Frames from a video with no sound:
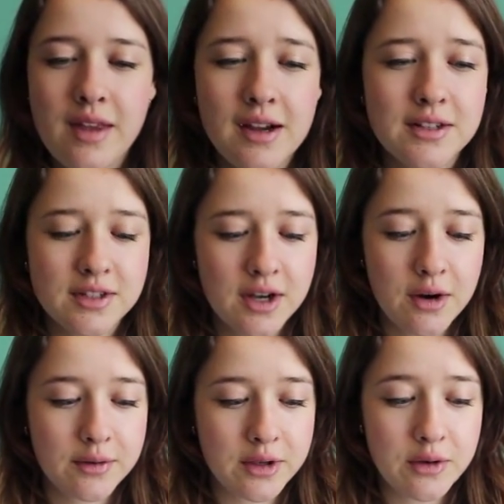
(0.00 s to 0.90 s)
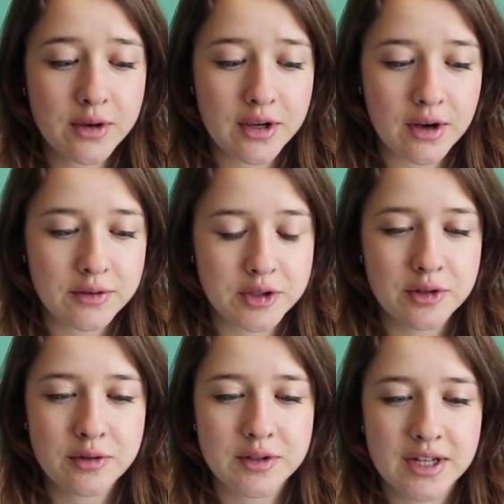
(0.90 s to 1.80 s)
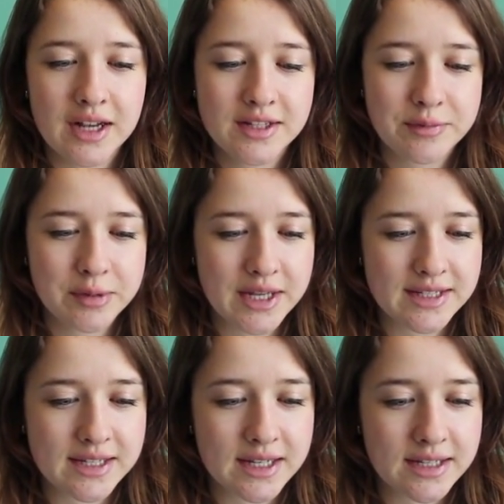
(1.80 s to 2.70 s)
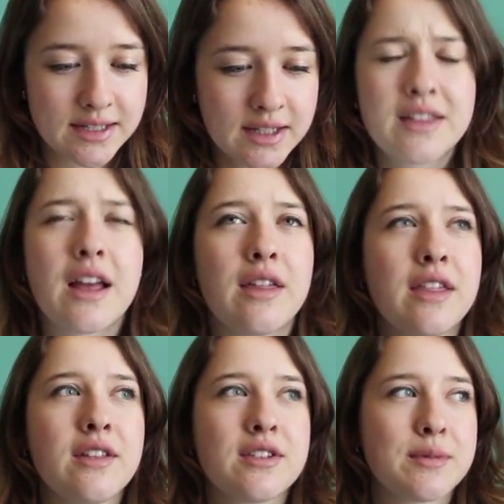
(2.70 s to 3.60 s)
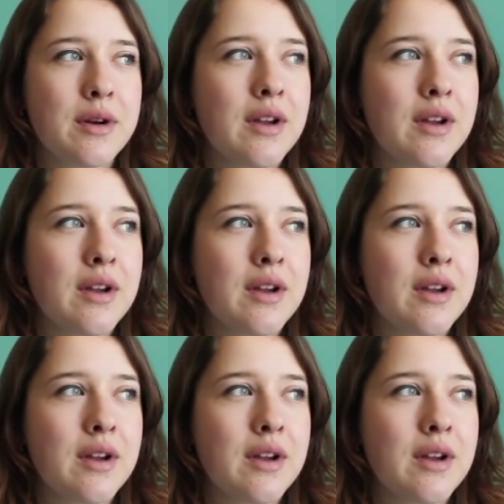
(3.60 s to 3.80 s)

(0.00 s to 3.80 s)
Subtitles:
So you can go to tons of places. I think there's about